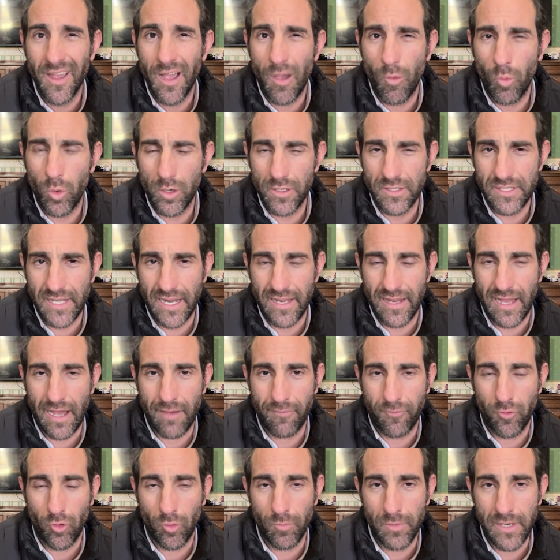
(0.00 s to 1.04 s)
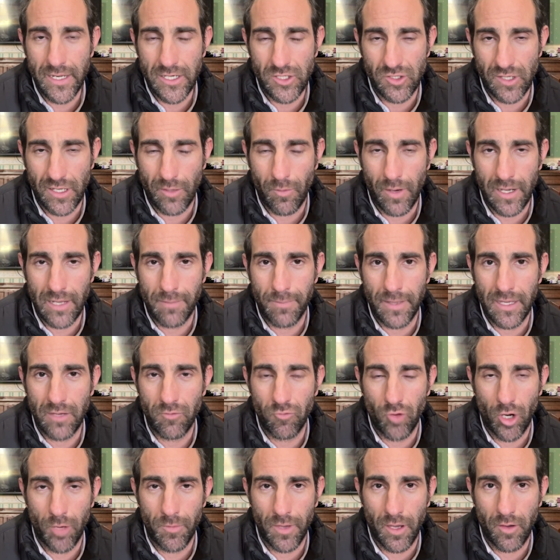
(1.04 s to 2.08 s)
Wouldn't take that form literally when he beat
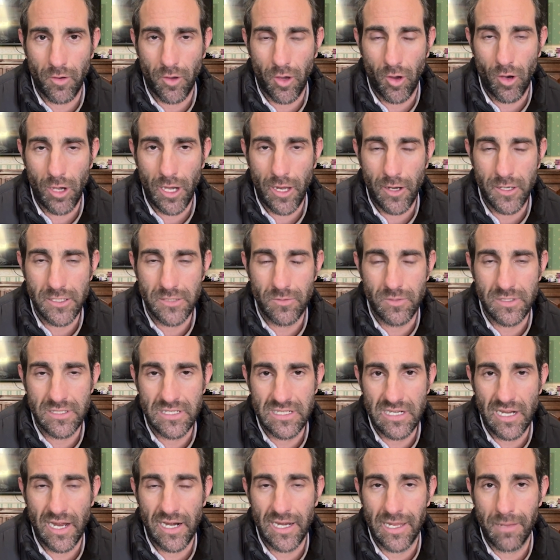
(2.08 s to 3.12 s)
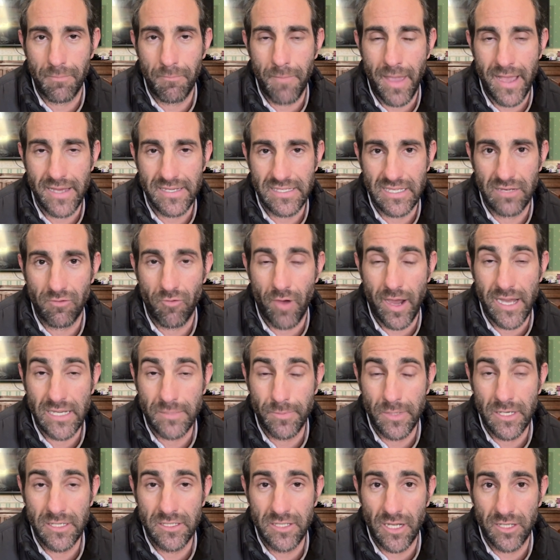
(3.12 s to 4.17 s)
Romeo Coolio because it was a slightly messy race,
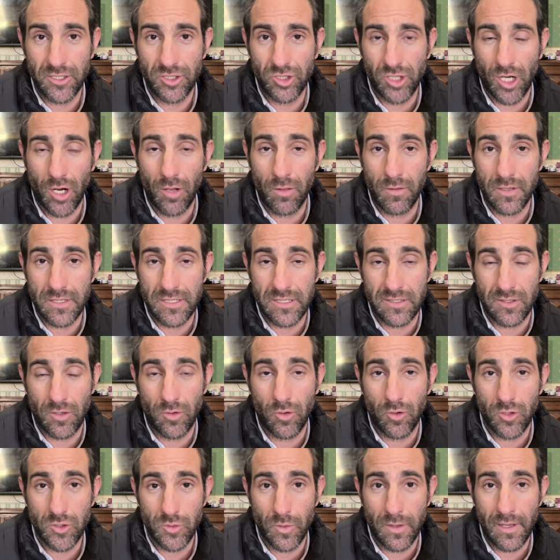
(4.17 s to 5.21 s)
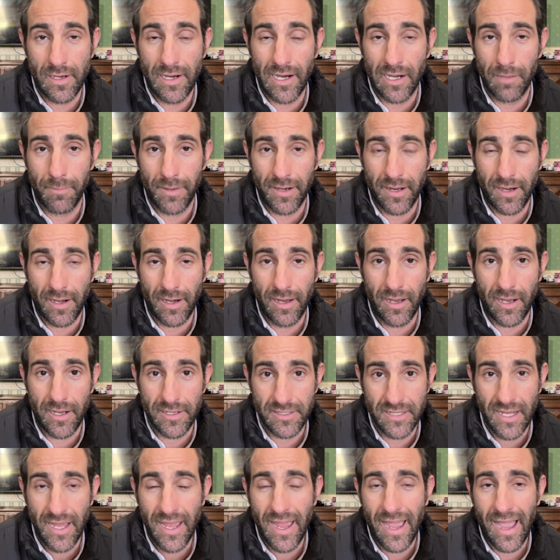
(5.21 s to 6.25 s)
but it does show that this is a horse with a little bit of class,